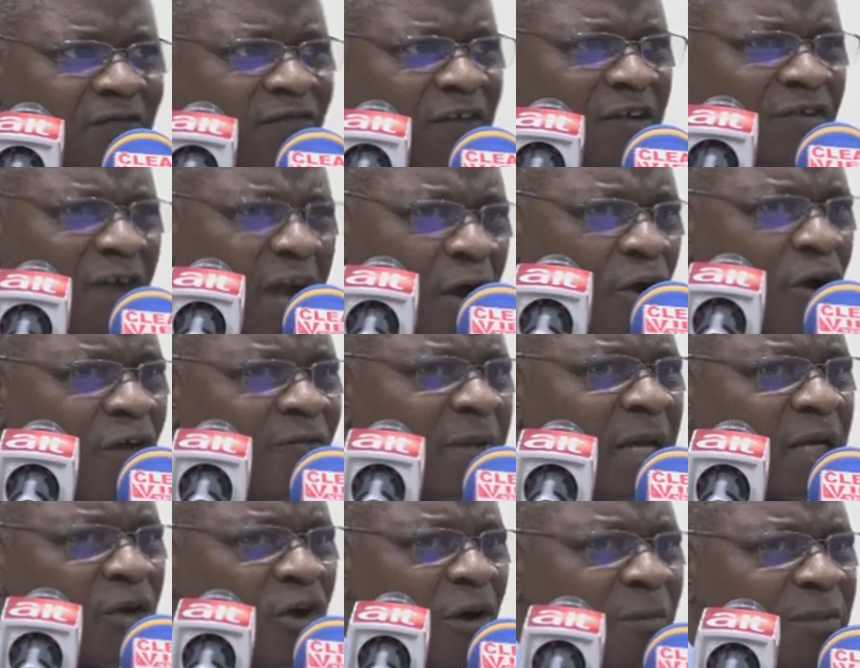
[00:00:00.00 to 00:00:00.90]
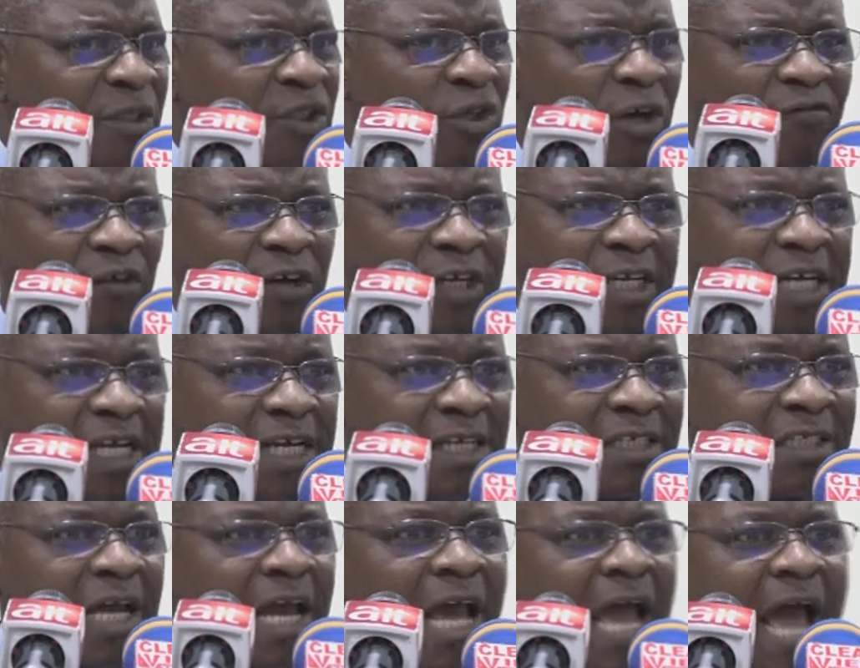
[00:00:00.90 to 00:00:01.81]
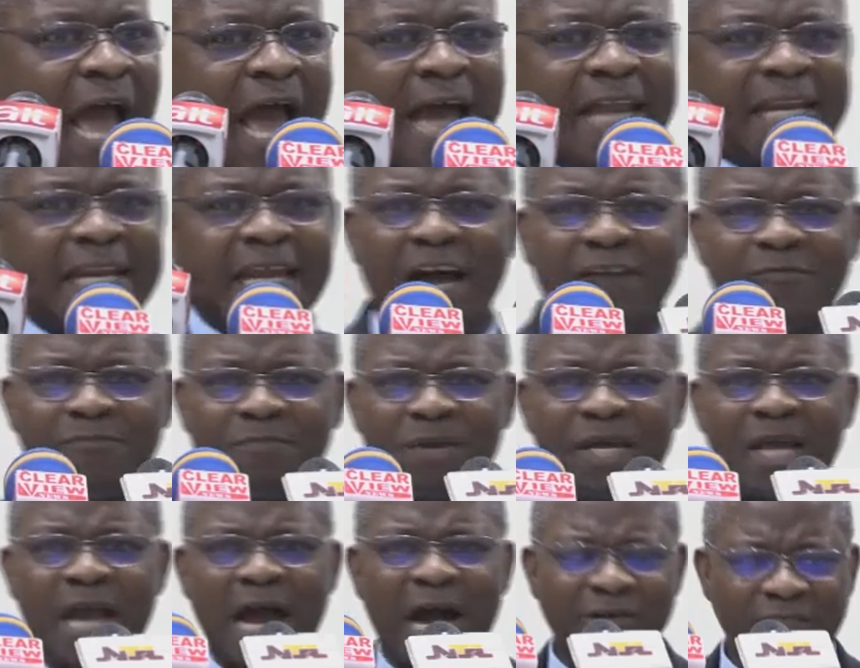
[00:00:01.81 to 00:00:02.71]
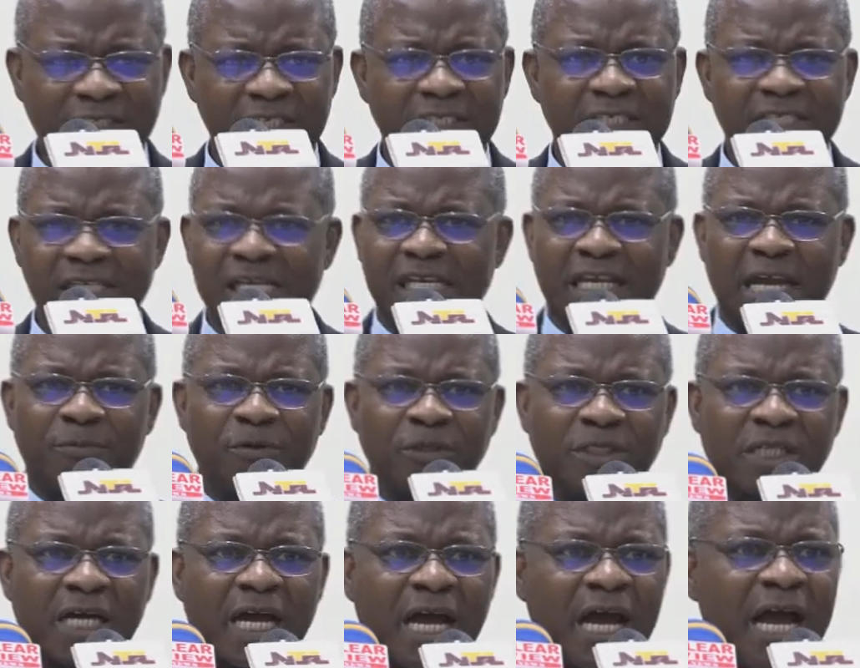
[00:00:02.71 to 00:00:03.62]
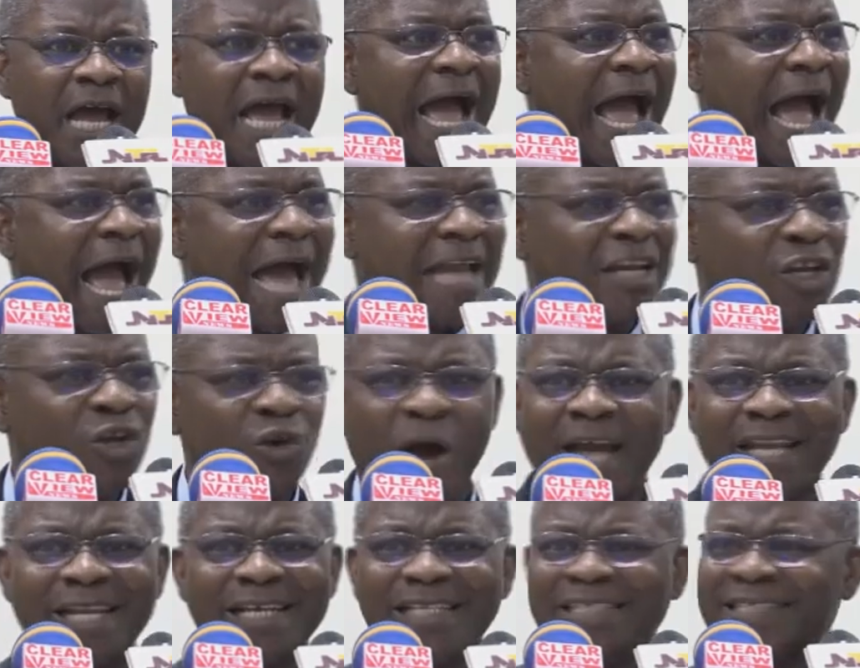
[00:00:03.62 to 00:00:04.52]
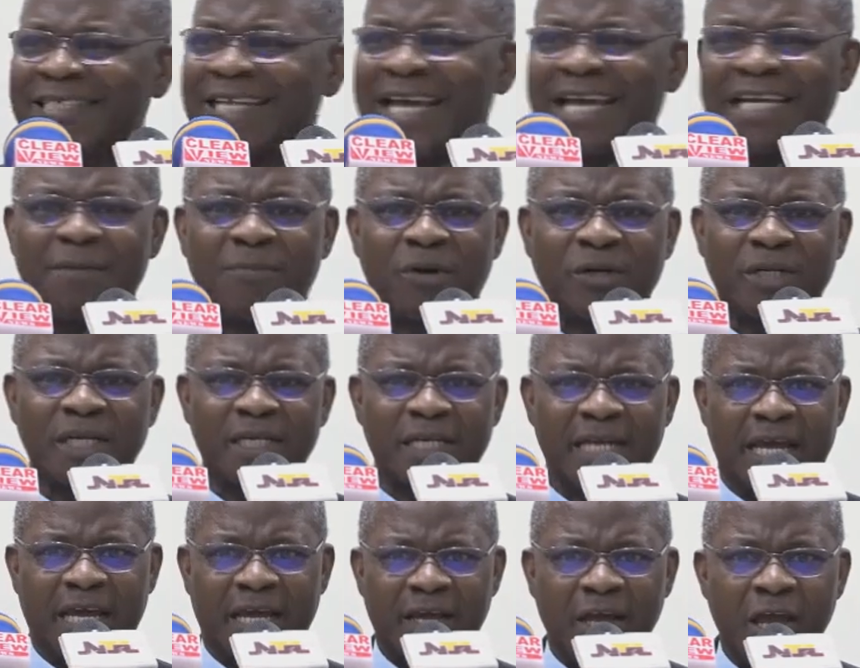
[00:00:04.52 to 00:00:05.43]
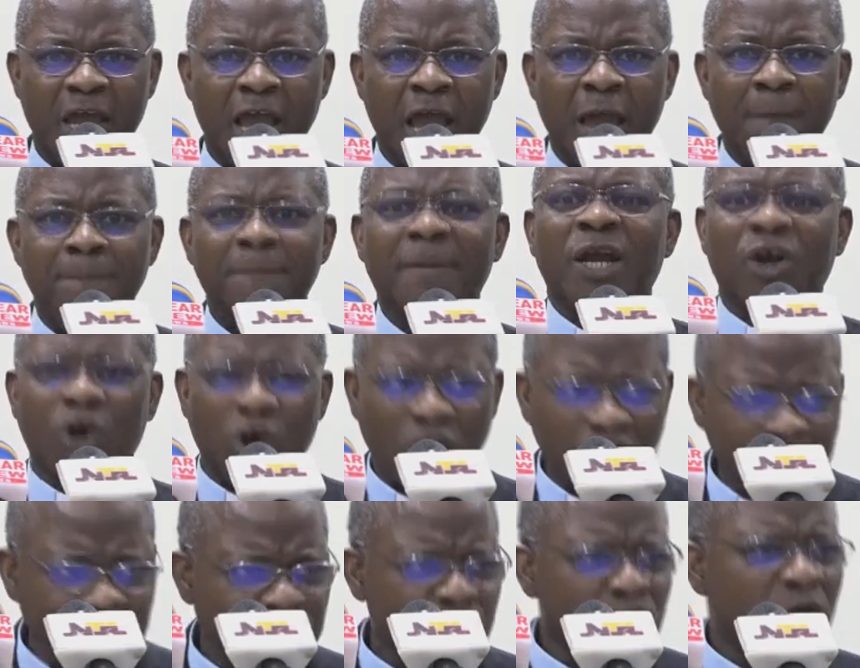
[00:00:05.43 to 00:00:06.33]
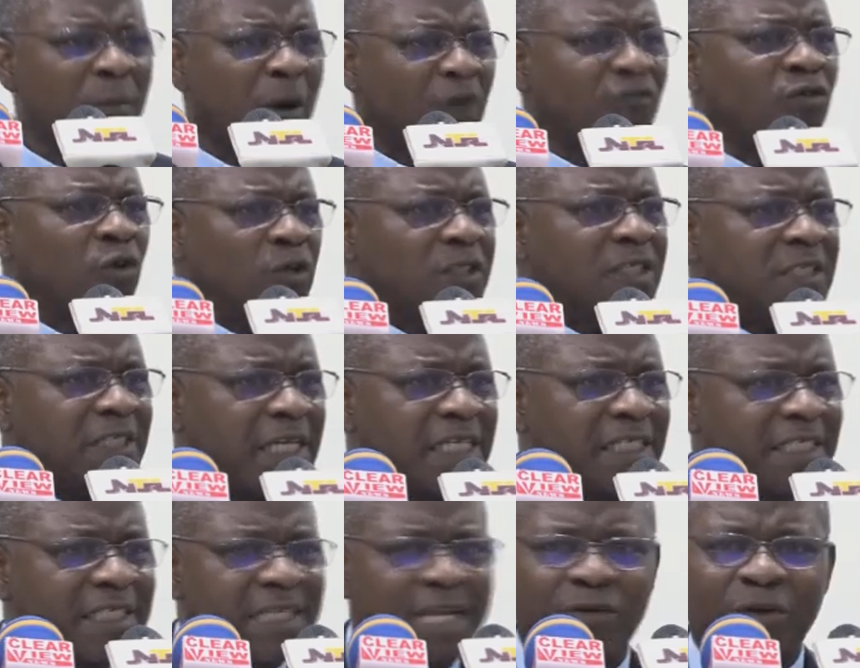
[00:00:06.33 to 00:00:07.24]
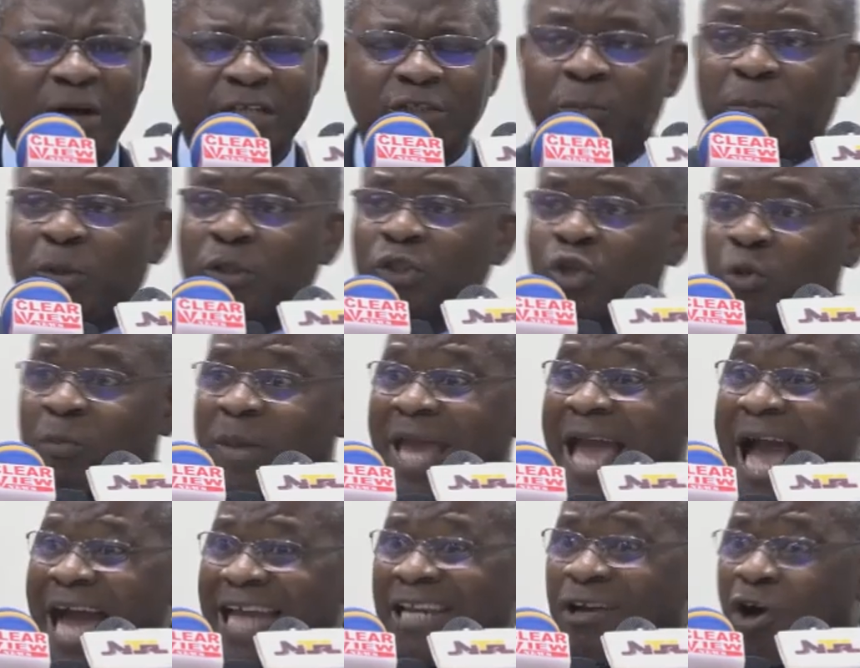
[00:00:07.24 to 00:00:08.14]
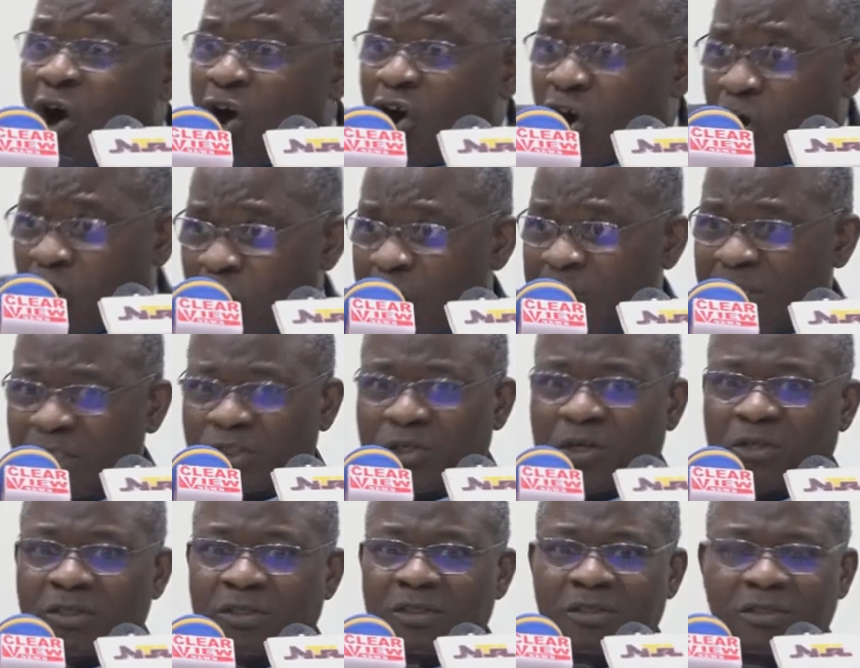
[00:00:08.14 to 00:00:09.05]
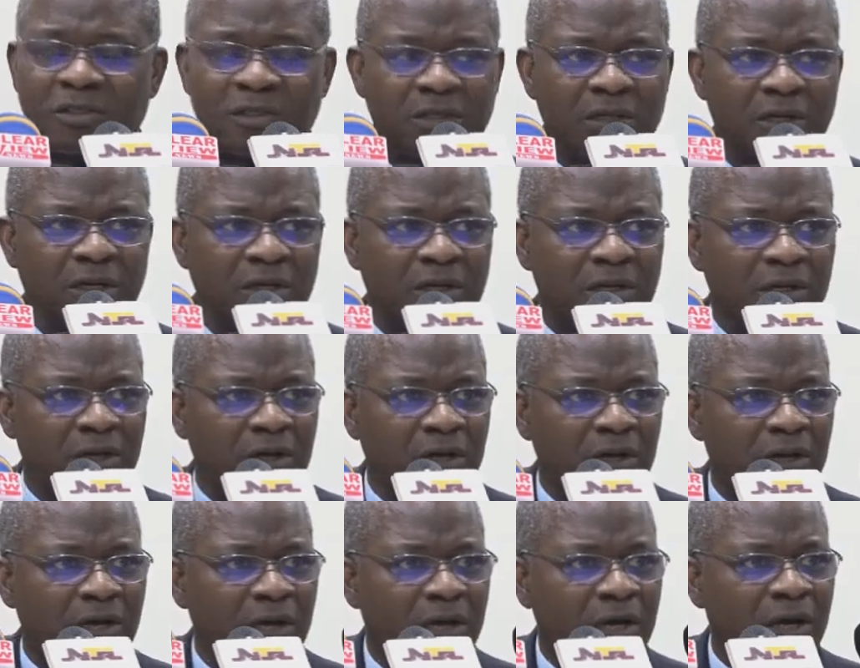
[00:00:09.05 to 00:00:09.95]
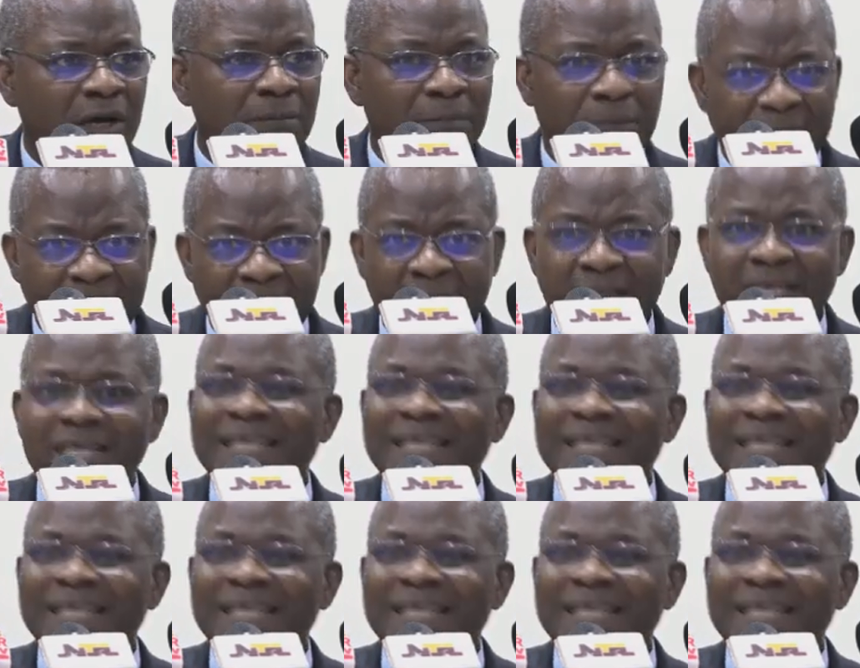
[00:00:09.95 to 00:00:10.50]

federal government commission for these, and they have big houses in Abuja, and you hardly see anybody there. Because some of those things, they were supposed to be ad hoc commissions, meaning